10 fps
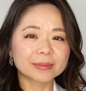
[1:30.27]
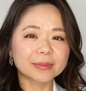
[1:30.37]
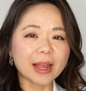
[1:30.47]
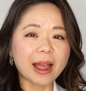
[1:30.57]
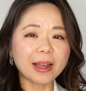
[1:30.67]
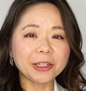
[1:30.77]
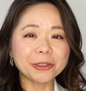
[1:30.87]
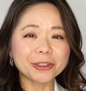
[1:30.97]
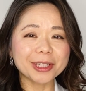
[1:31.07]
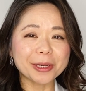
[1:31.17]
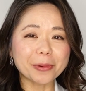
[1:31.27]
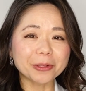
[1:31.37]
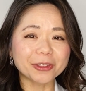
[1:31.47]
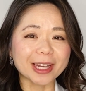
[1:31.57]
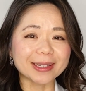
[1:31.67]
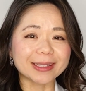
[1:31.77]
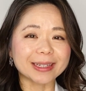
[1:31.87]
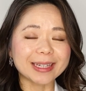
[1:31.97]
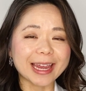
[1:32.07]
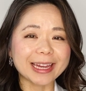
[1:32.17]
I usually will just
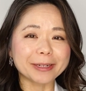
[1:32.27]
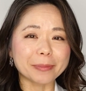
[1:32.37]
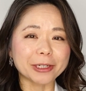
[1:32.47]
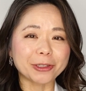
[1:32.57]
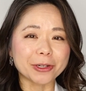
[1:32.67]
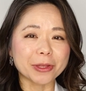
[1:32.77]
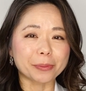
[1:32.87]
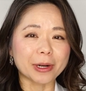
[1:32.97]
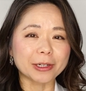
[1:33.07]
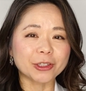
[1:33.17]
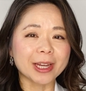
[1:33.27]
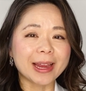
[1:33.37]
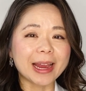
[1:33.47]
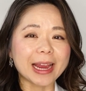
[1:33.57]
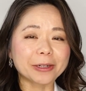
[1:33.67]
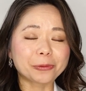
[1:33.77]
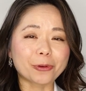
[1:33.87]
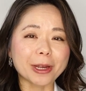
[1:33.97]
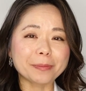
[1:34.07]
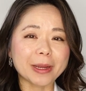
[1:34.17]
take my toothbrush and
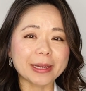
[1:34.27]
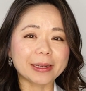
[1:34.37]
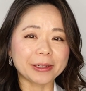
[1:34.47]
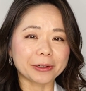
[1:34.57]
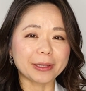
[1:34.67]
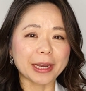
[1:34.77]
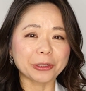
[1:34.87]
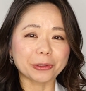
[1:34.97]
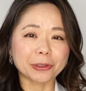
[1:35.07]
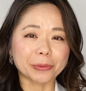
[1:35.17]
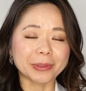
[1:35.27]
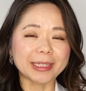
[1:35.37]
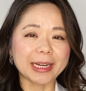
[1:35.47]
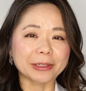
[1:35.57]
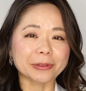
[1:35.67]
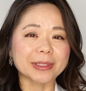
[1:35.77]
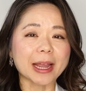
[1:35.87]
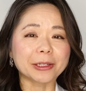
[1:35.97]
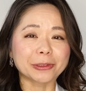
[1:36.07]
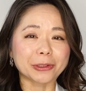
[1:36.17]
run my clear aligners or retainers
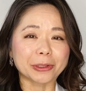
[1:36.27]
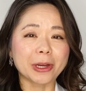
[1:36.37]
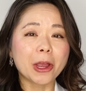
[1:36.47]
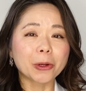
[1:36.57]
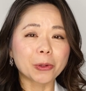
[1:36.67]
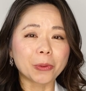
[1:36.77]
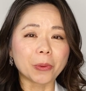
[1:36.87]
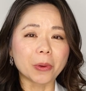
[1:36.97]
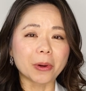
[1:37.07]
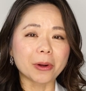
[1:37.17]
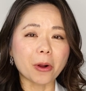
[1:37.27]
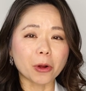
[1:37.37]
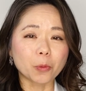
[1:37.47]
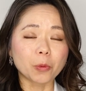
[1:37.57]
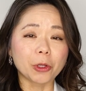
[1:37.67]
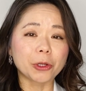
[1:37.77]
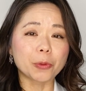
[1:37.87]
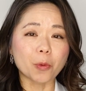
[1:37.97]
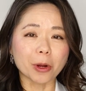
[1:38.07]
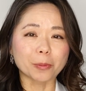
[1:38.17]
under cool or
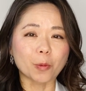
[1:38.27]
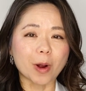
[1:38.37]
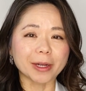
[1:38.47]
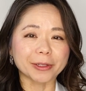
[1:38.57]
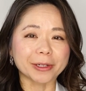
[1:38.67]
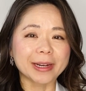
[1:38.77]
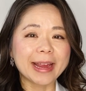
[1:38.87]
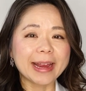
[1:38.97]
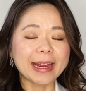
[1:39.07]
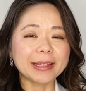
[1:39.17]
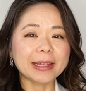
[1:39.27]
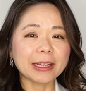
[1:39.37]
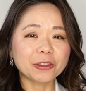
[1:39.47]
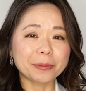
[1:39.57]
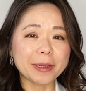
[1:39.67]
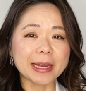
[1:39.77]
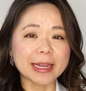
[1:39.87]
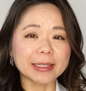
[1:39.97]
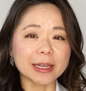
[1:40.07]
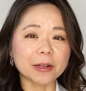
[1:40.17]
lukewarm water and that should be
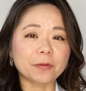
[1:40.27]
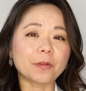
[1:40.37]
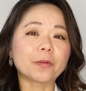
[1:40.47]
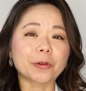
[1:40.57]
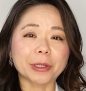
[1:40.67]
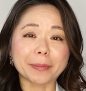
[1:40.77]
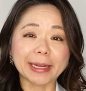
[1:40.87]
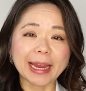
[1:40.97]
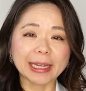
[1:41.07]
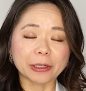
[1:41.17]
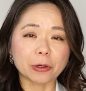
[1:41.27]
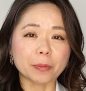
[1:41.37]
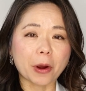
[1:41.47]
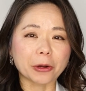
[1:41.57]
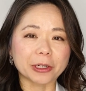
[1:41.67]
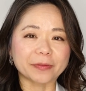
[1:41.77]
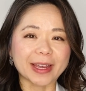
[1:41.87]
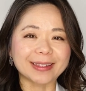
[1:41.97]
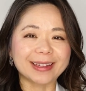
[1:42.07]
enough for the mechanical part of it.